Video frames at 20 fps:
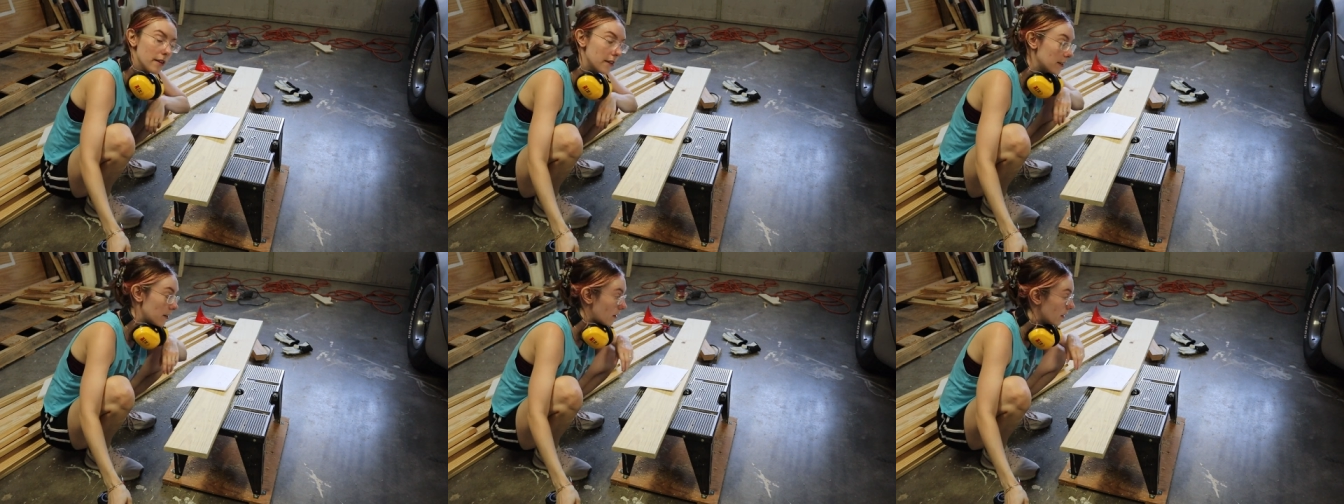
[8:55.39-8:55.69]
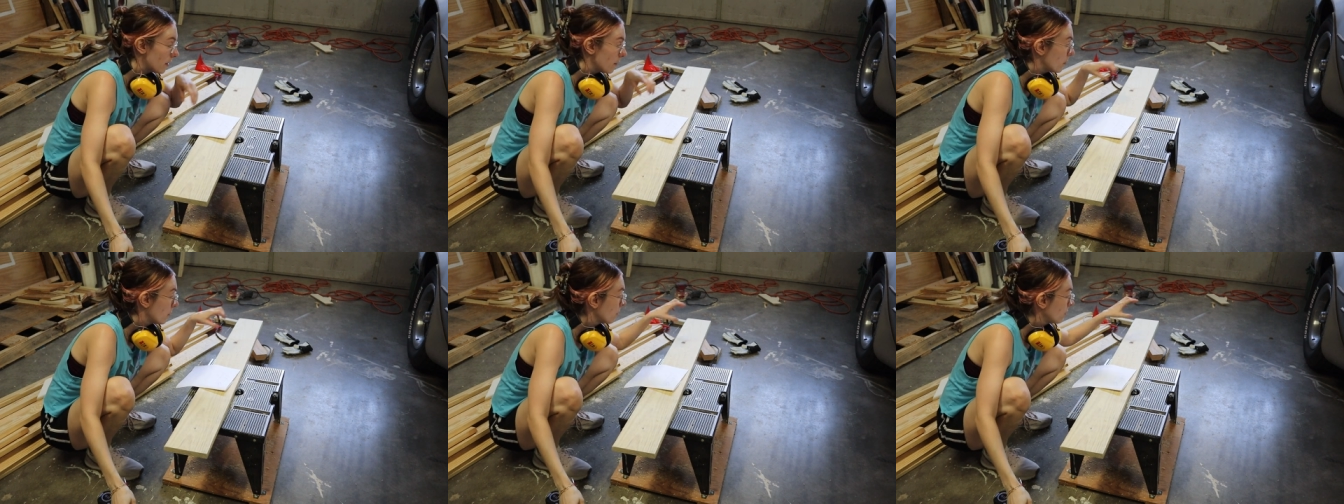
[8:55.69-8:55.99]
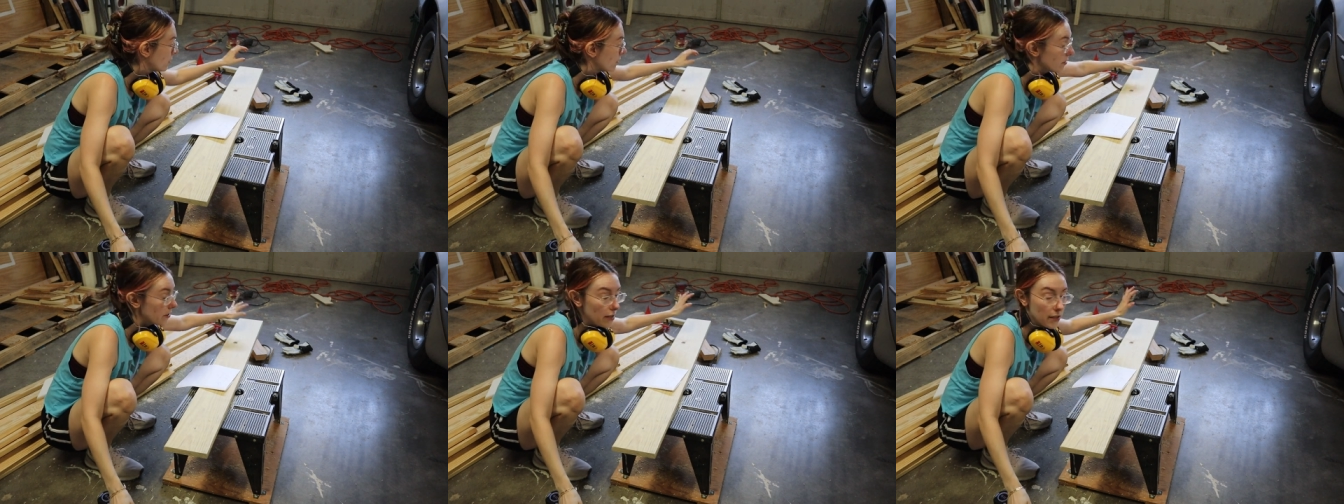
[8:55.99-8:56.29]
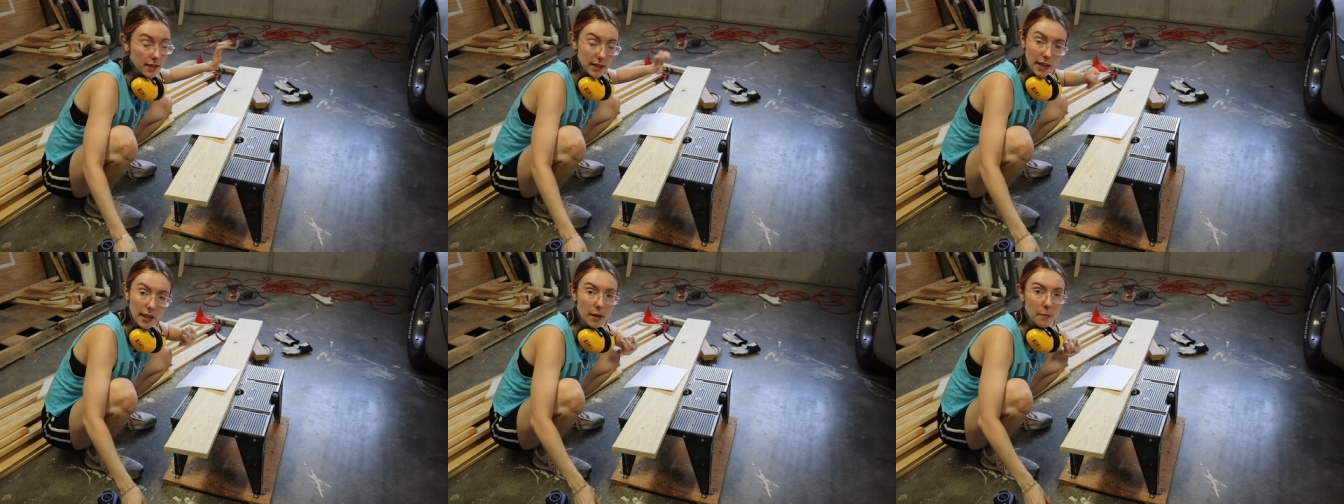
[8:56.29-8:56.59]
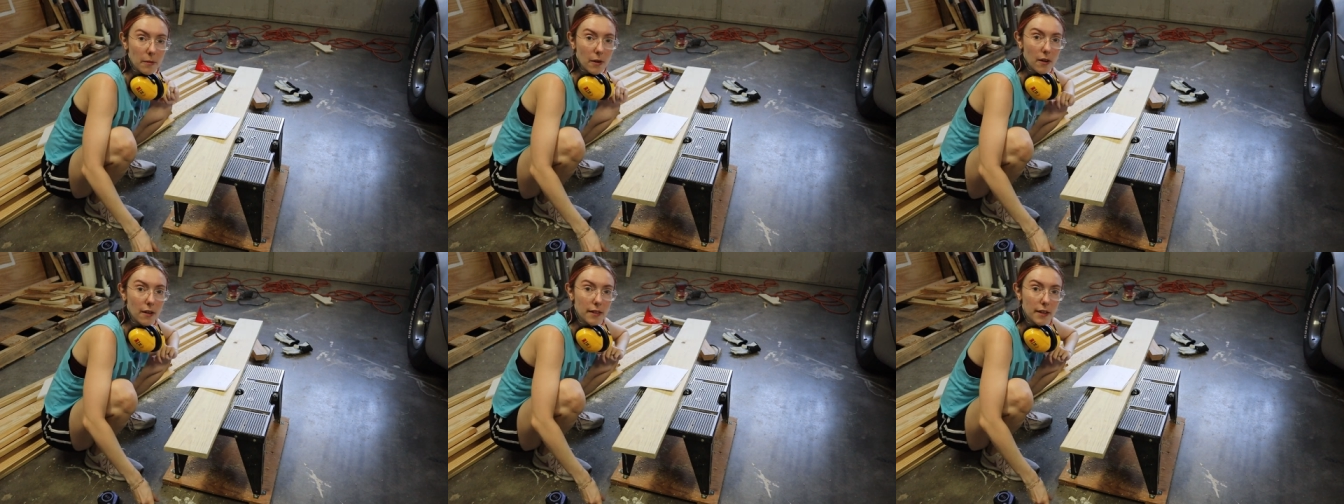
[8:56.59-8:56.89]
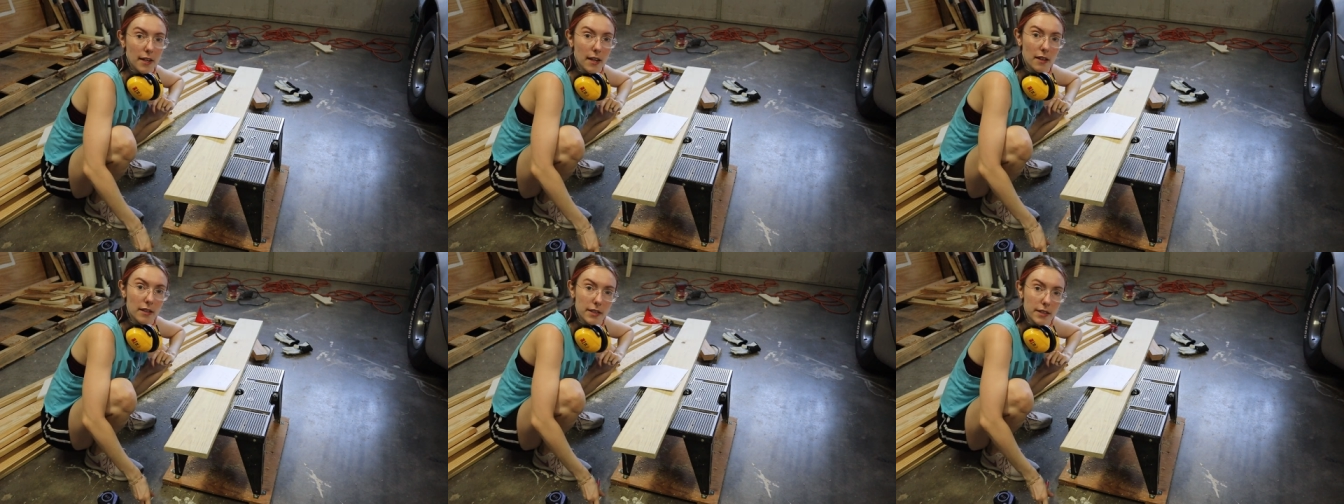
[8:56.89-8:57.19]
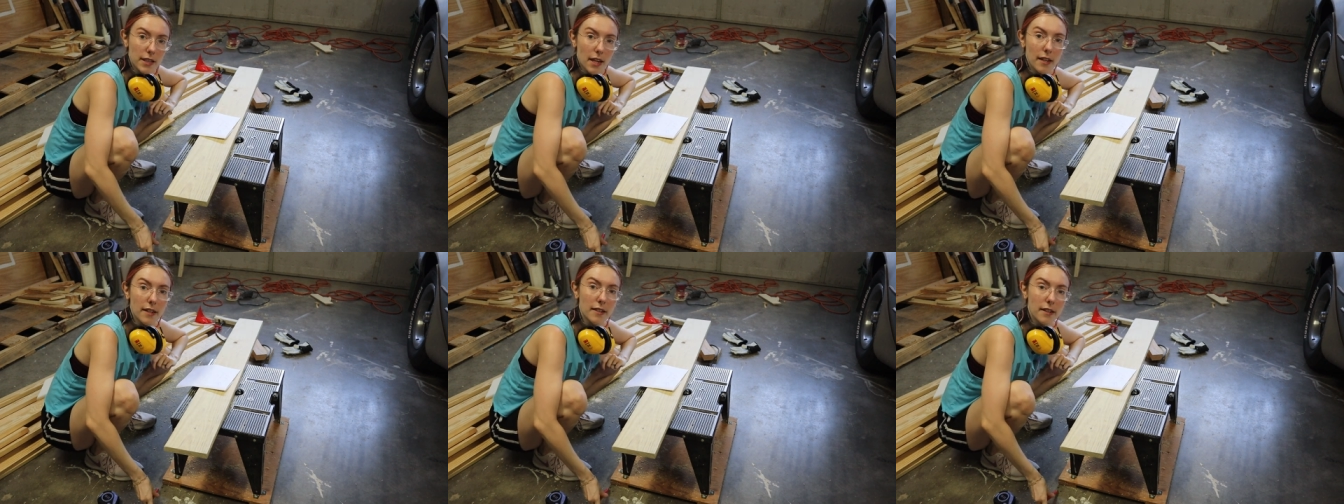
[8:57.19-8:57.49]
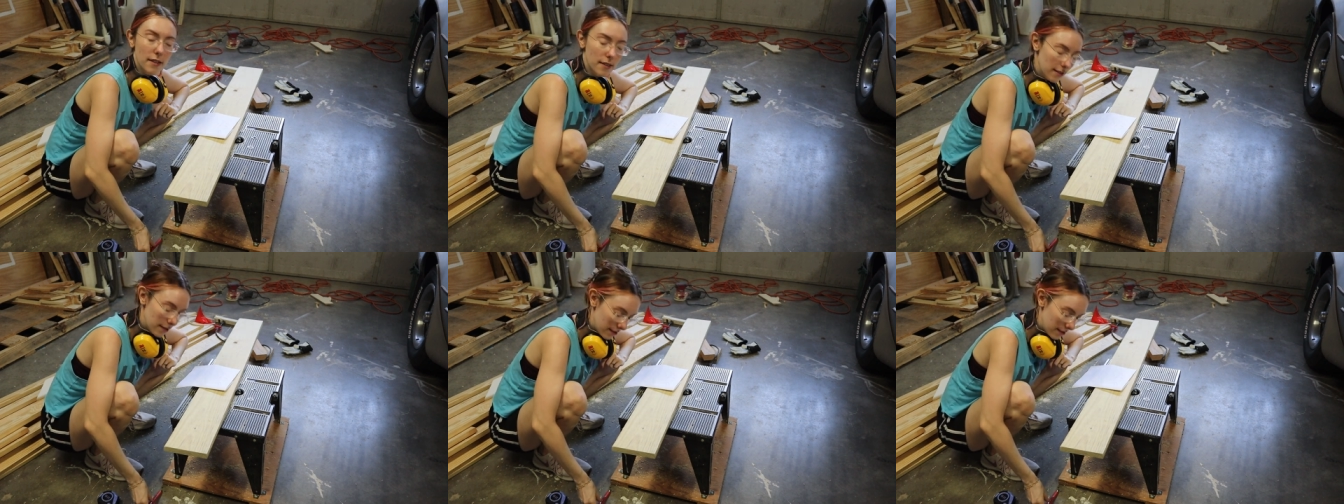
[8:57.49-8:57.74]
and then I will do the same on the other side.